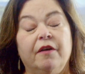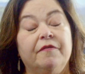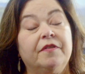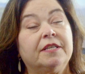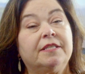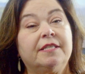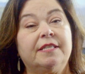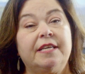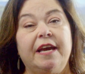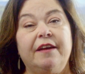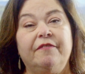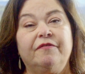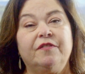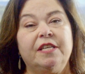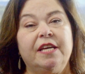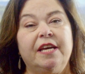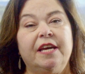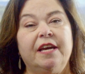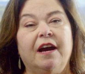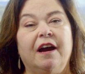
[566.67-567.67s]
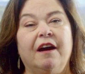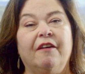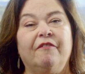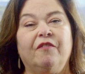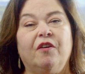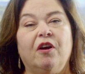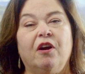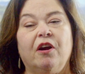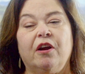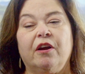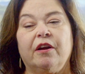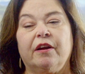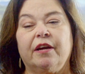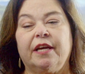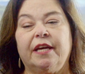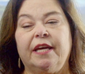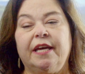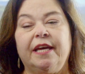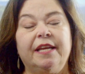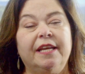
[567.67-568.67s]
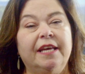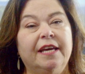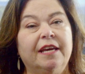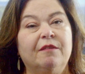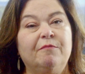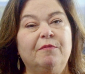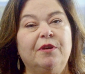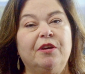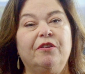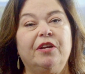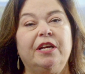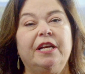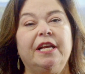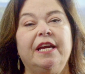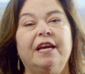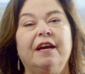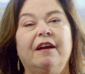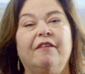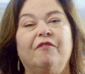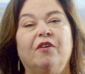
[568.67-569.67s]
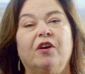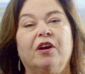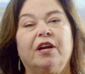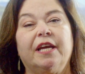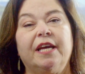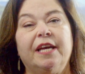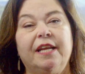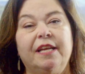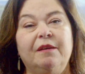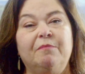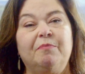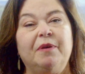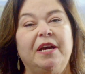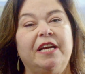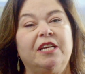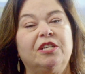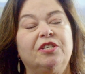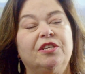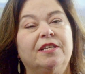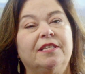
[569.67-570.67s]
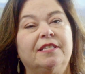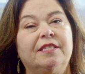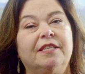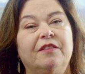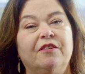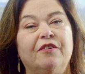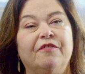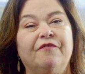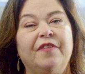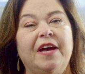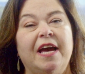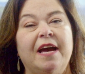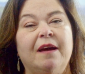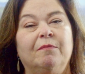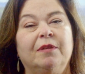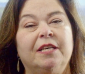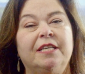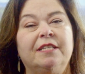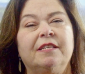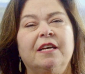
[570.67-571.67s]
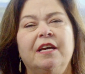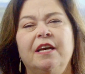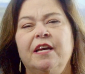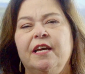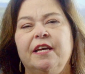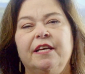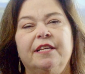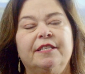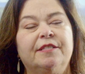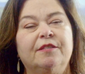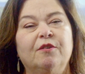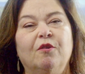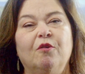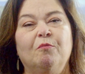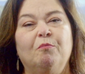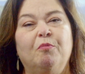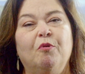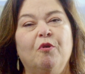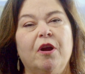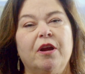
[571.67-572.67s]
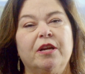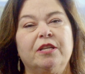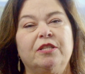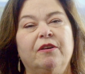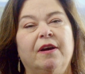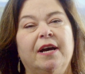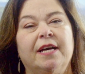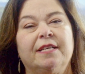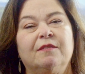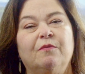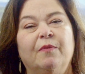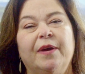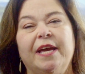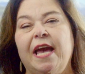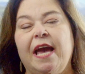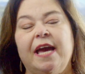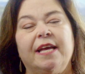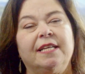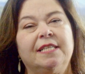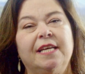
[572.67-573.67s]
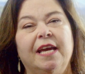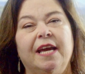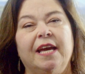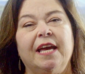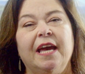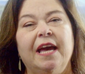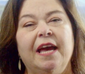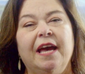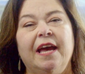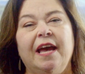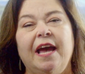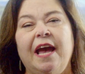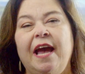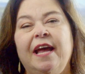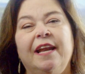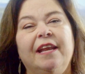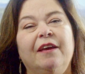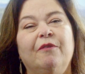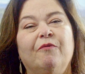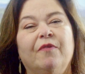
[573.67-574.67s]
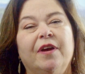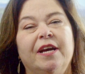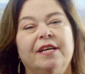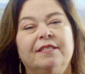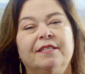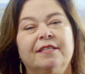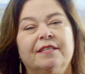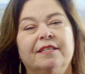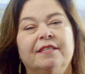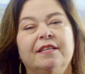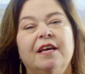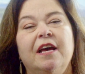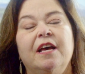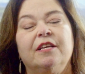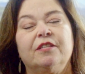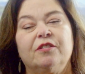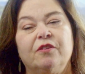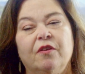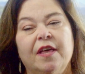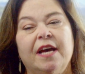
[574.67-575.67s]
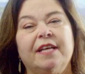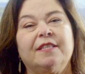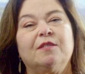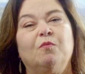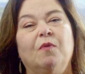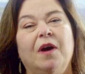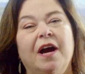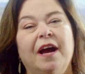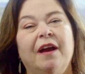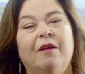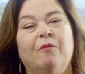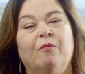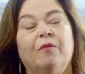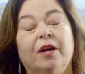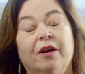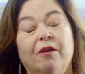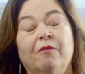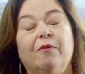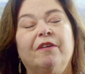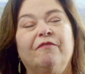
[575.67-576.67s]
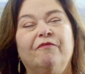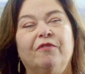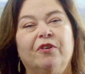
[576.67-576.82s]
The safety of our kidney community, of our kidney patients and their families is so important to us. We can't take any risks, so that's why we're going